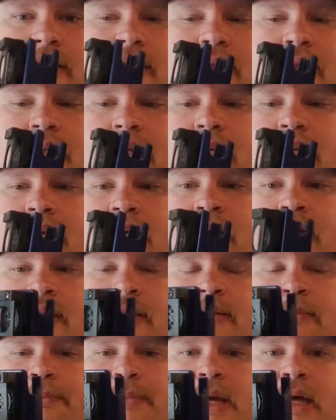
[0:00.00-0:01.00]

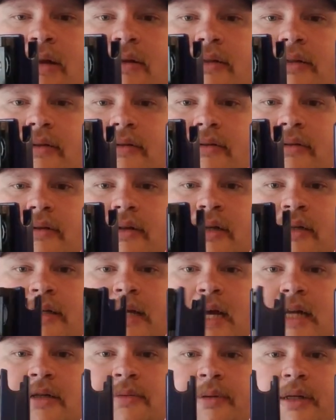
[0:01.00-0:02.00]
the belt
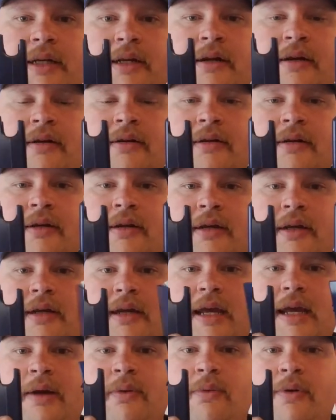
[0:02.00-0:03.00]
attachment here,
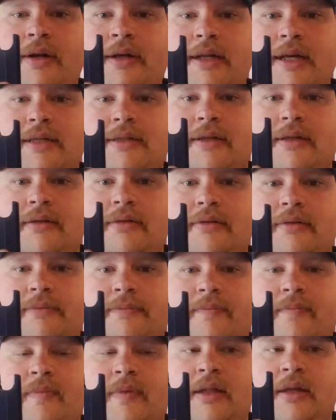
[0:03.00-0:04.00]
and one doesn't.
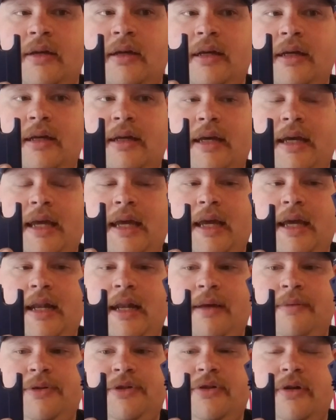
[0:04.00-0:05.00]
And
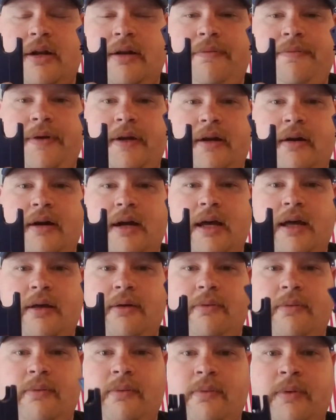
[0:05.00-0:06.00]
I was trying to figure
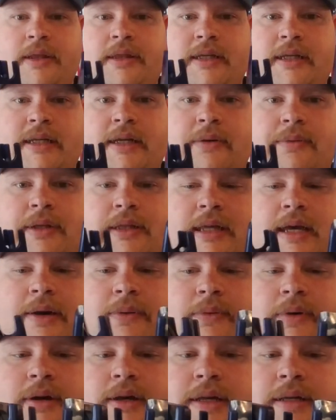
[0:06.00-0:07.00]
out what the deal with that
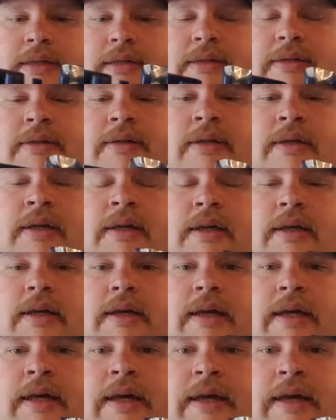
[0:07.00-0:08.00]
was.
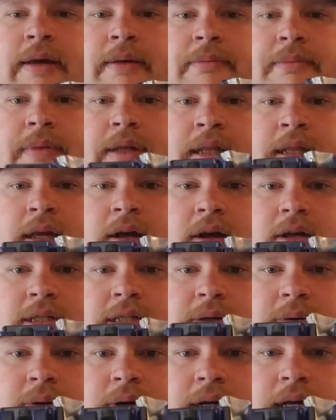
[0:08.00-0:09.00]
They
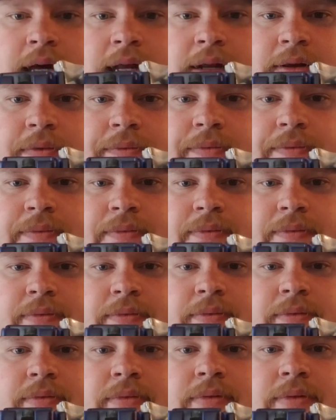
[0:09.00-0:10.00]
also are kind of
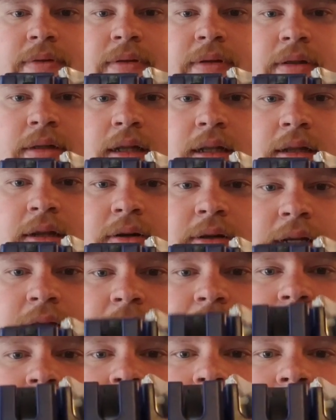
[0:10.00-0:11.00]
a little
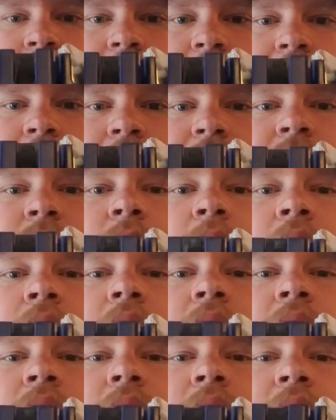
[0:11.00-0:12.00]
different. This
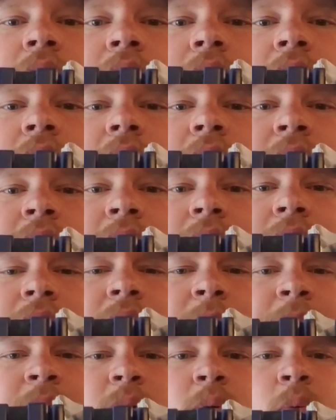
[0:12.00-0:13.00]
one is a
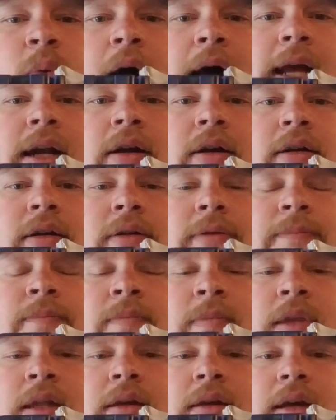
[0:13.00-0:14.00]
little bit wider,
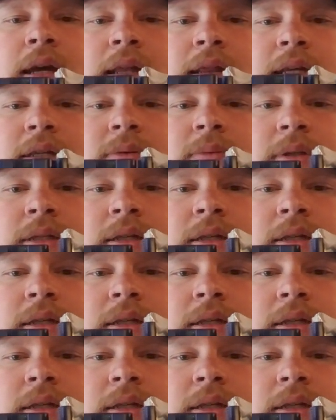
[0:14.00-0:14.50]
and this one's